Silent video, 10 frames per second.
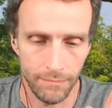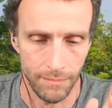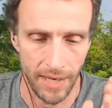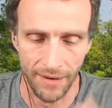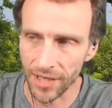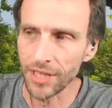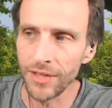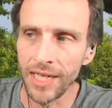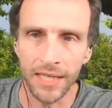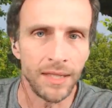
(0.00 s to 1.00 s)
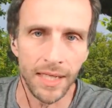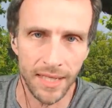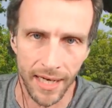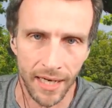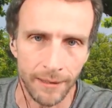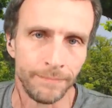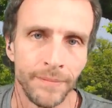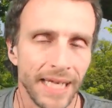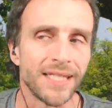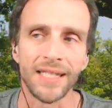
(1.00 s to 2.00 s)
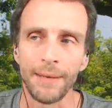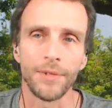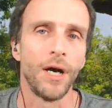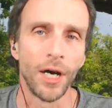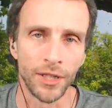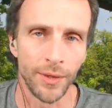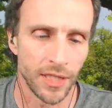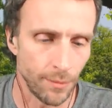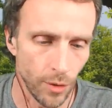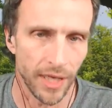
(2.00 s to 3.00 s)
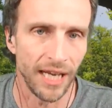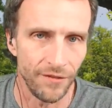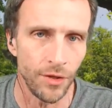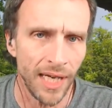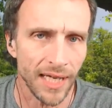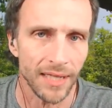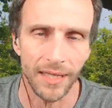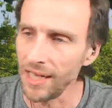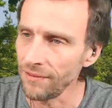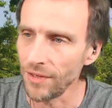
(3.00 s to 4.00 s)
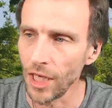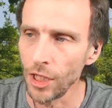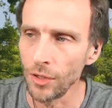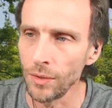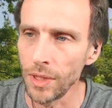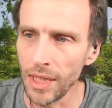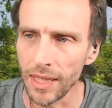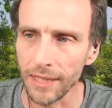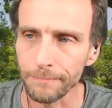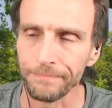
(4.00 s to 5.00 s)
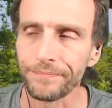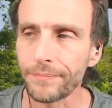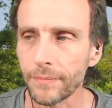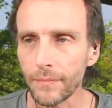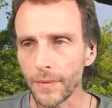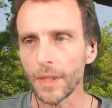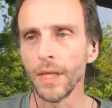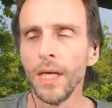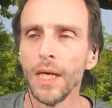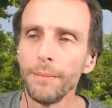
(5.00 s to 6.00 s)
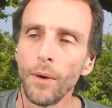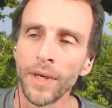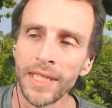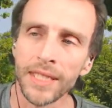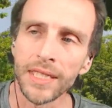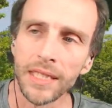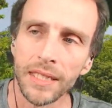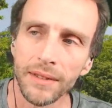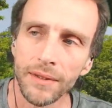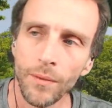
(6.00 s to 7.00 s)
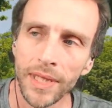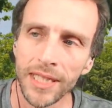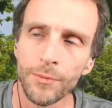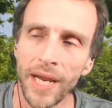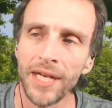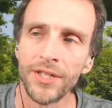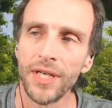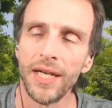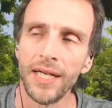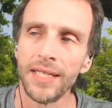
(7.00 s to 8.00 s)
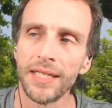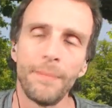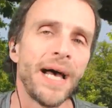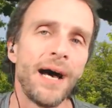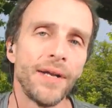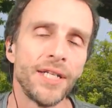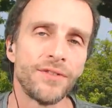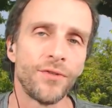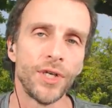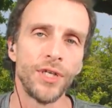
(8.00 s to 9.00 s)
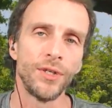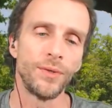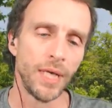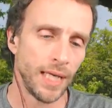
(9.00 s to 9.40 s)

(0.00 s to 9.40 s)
everything you need is there, except ongoing support if you need it. But what this page is about is for you.